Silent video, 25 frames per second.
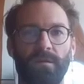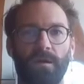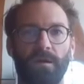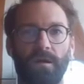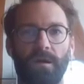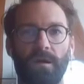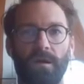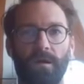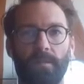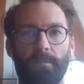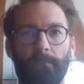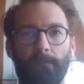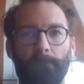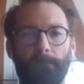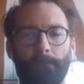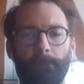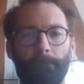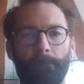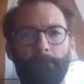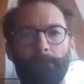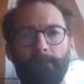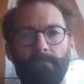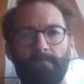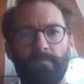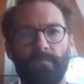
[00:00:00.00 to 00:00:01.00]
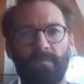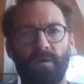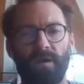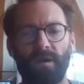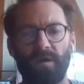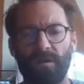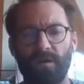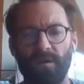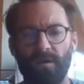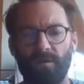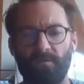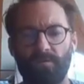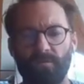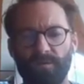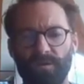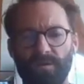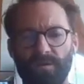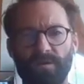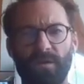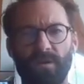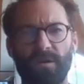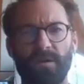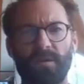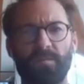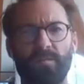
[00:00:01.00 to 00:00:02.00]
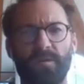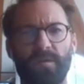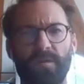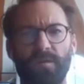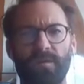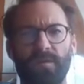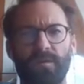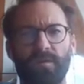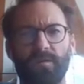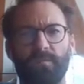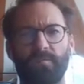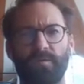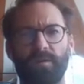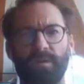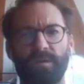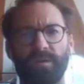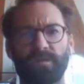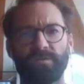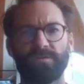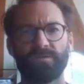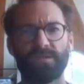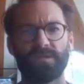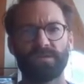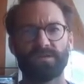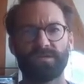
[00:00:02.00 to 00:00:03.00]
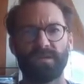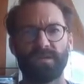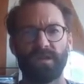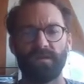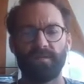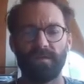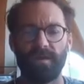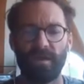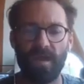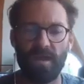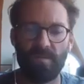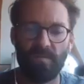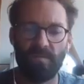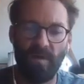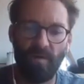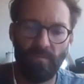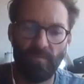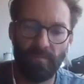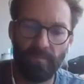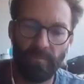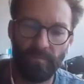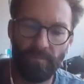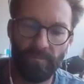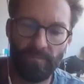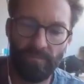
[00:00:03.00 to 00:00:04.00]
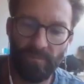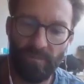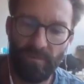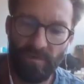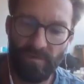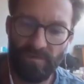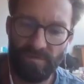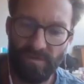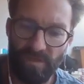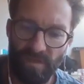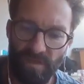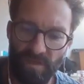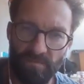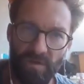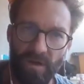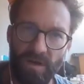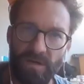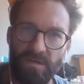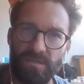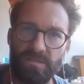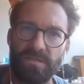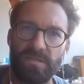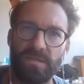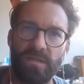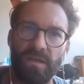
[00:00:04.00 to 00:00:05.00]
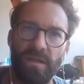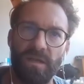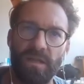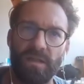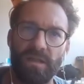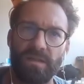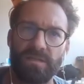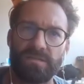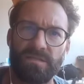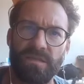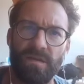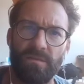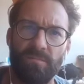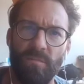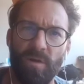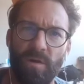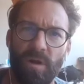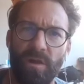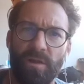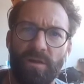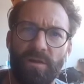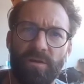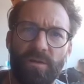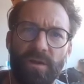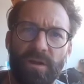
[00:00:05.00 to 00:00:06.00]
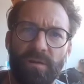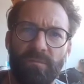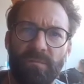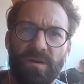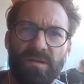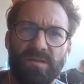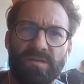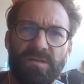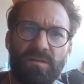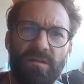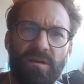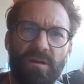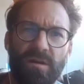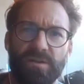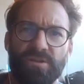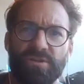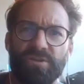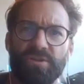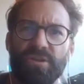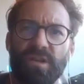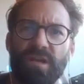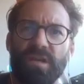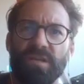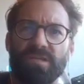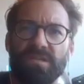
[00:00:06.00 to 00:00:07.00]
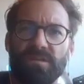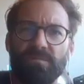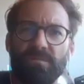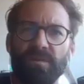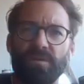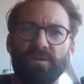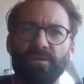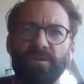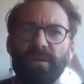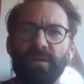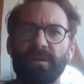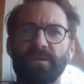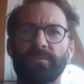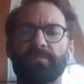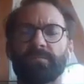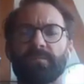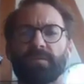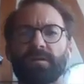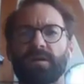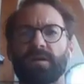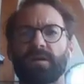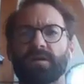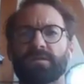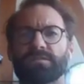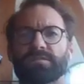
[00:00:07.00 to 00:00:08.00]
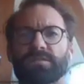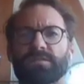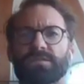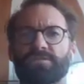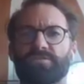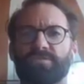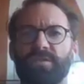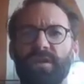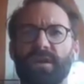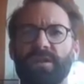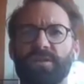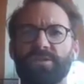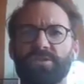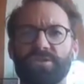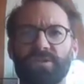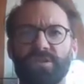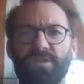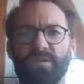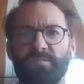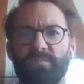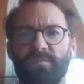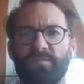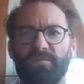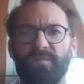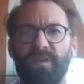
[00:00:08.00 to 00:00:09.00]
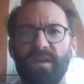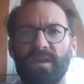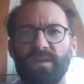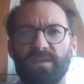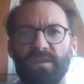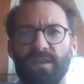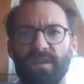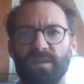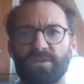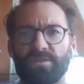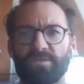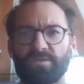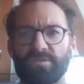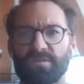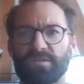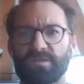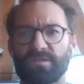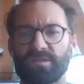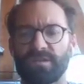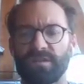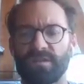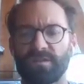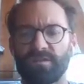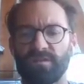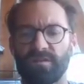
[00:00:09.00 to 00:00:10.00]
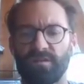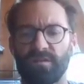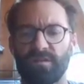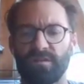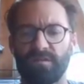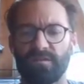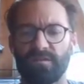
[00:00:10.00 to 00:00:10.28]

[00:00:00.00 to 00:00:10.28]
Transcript: I want to talk about a pretty interesting study that came out using the Moxy, and it's monitoring muscle oxygen asymmetry as a strategy to prevent injuries in